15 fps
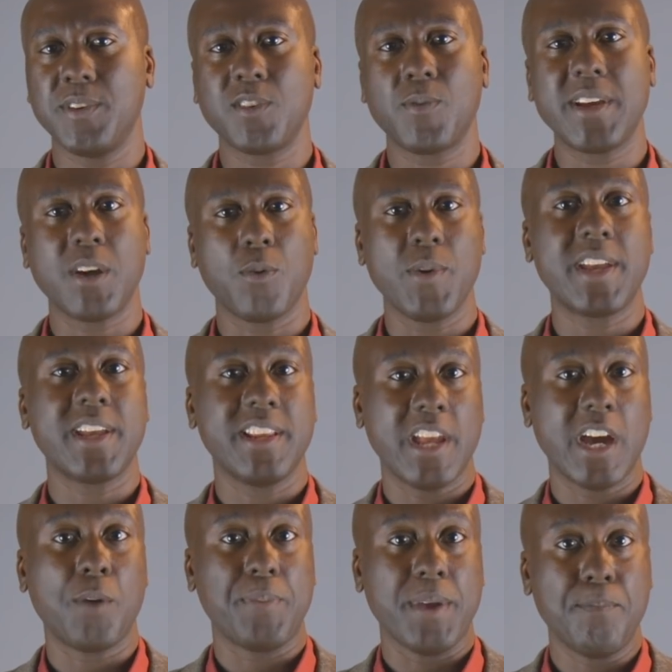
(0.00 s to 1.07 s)
Is there a way that we can
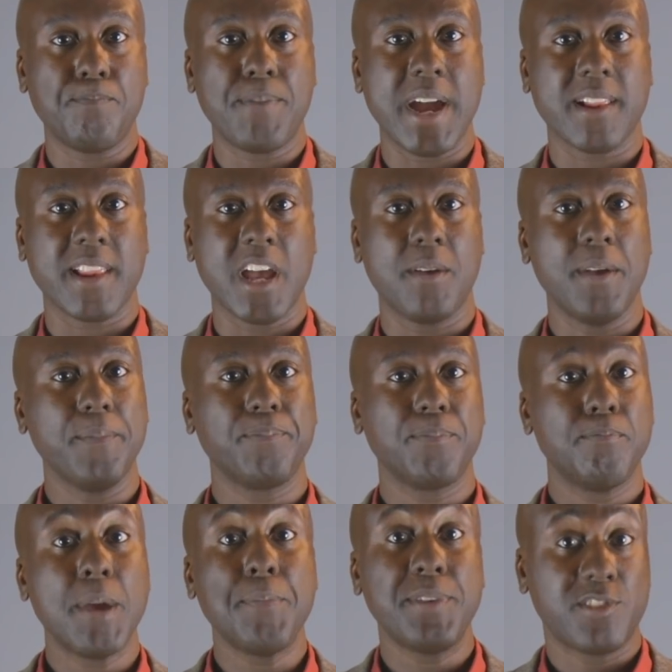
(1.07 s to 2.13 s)
help impact that?
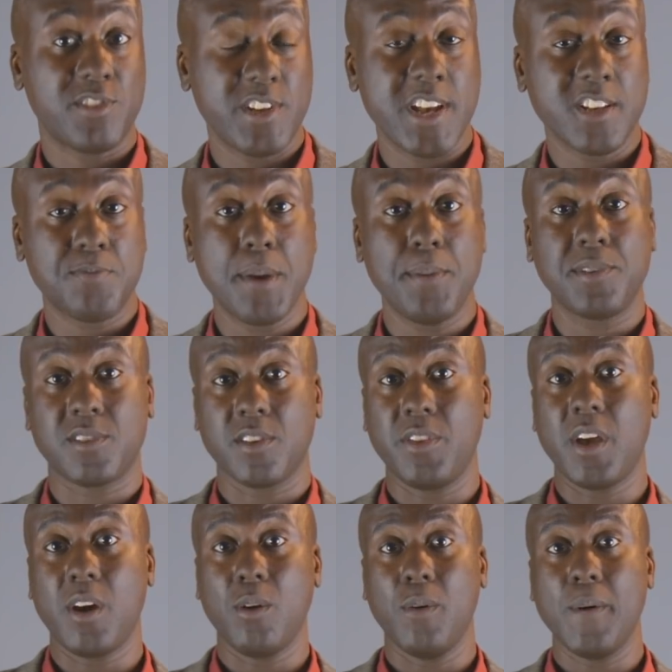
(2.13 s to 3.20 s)
Maybe it's yes, maybe it's a
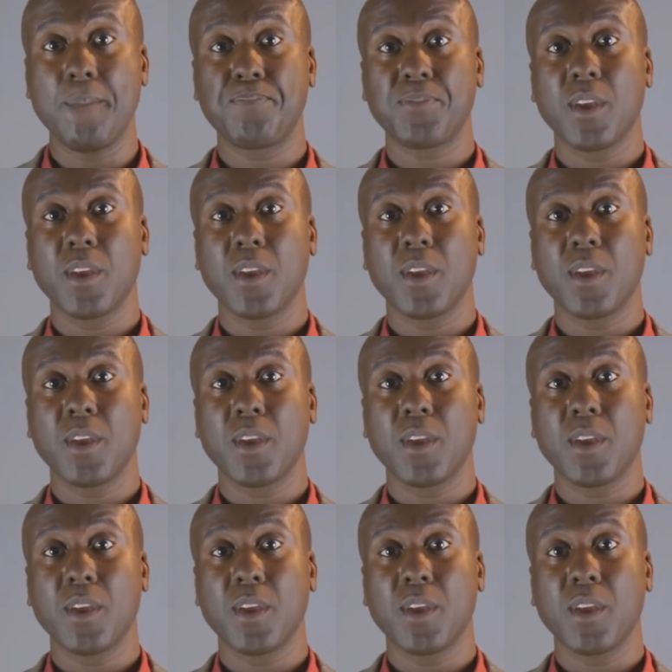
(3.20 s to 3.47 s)
no.